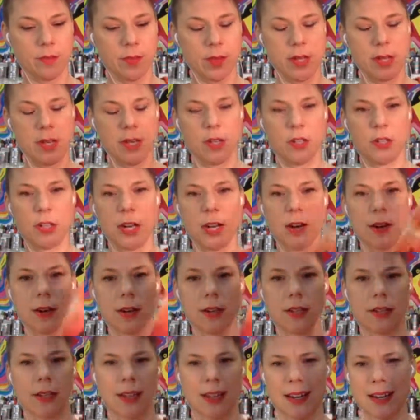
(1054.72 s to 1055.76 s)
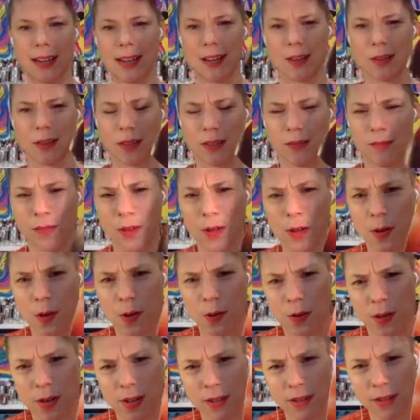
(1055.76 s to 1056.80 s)
Ben and Jerry's getting out the
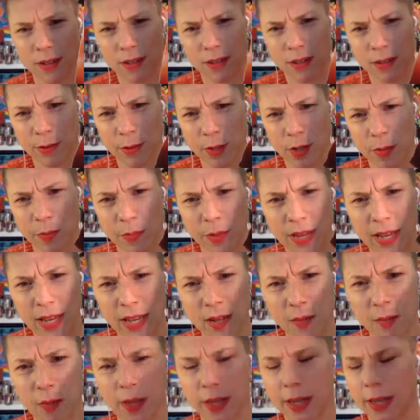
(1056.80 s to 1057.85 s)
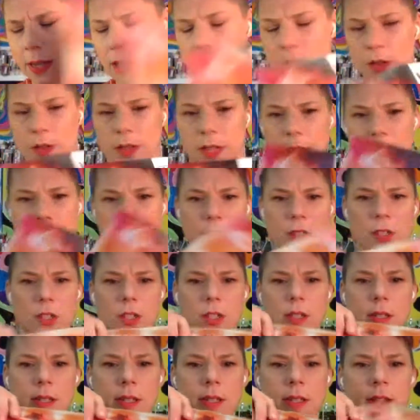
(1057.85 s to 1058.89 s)
vote and then there's a band night. No, this is
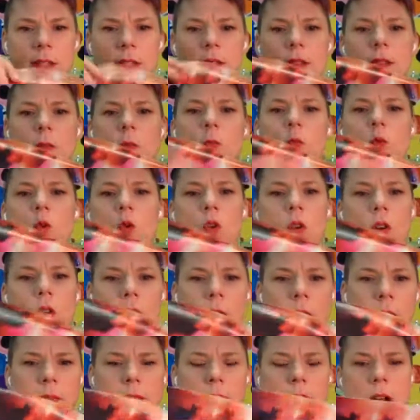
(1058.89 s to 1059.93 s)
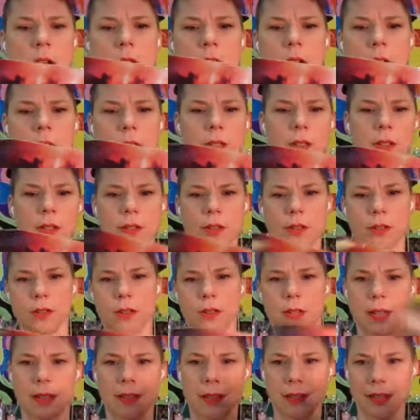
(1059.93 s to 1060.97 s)
just warm
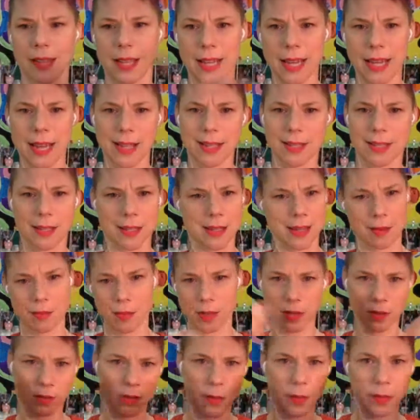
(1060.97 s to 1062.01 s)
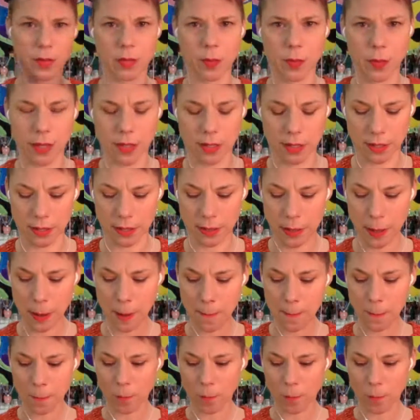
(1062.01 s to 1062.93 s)
colors and lights and I'm going to rip it to pieces